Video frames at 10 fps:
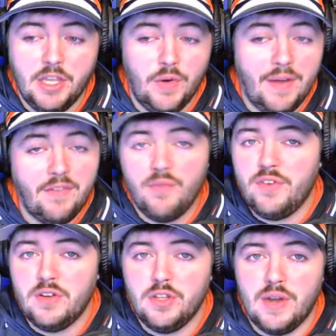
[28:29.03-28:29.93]
You don't have home
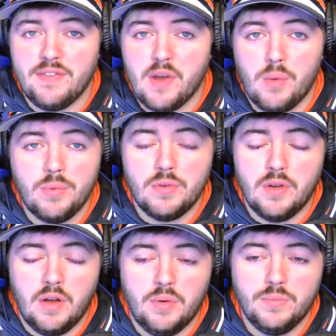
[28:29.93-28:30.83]
field. You don't have
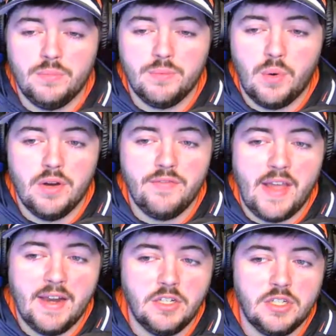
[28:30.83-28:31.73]
home court
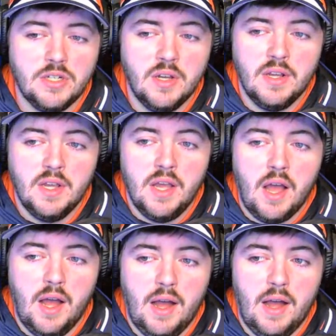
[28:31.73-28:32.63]
advantage.
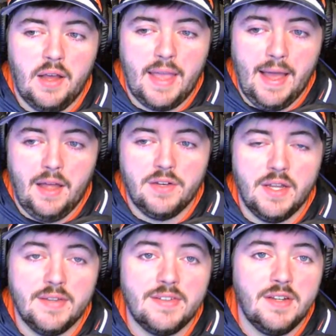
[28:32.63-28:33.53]
Cal
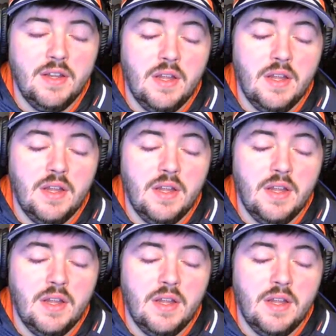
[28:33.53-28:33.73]
does.